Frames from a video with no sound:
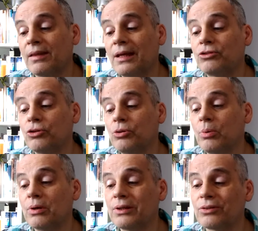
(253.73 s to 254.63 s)
They too
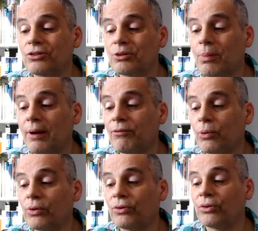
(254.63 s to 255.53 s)
will listen to my
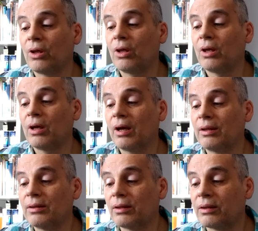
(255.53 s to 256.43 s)
voice,
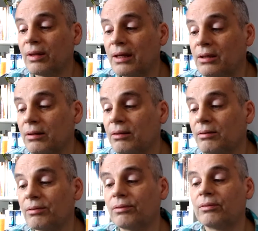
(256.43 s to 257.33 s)
and they
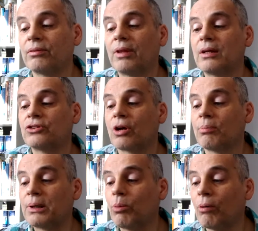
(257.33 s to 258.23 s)

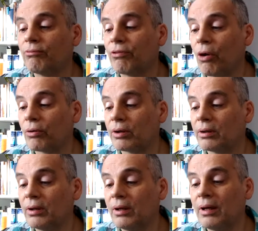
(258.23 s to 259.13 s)
shall be one flock
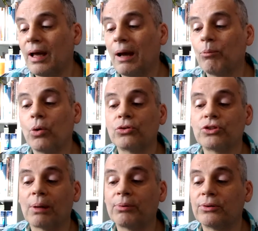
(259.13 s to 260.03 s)
and one
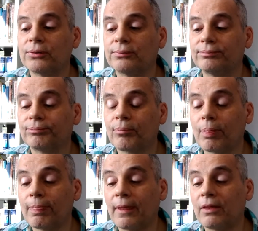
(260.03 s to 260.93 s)
shepherd.
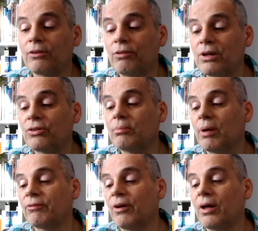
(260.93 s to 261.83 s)
The reason
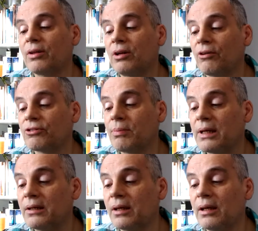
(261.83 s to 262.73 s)
my Father loves
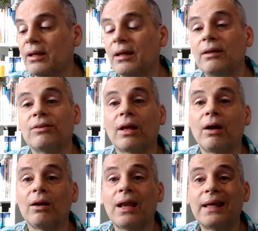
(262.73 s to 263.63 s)
me is that
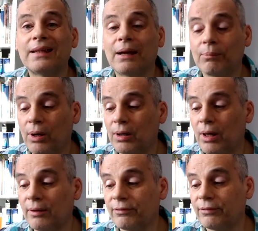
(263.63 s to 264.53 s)
I lay down my
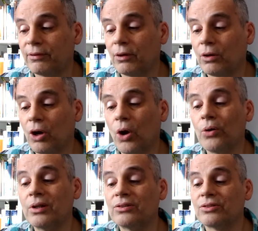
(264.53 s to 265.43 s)
life,
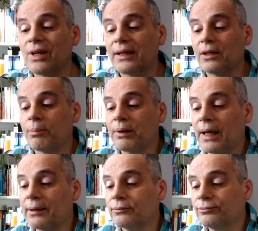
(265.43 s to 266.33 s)
only to take it up
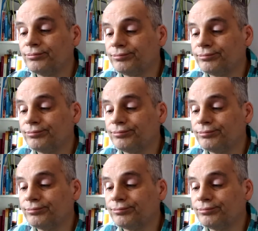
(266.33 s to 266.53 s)
again.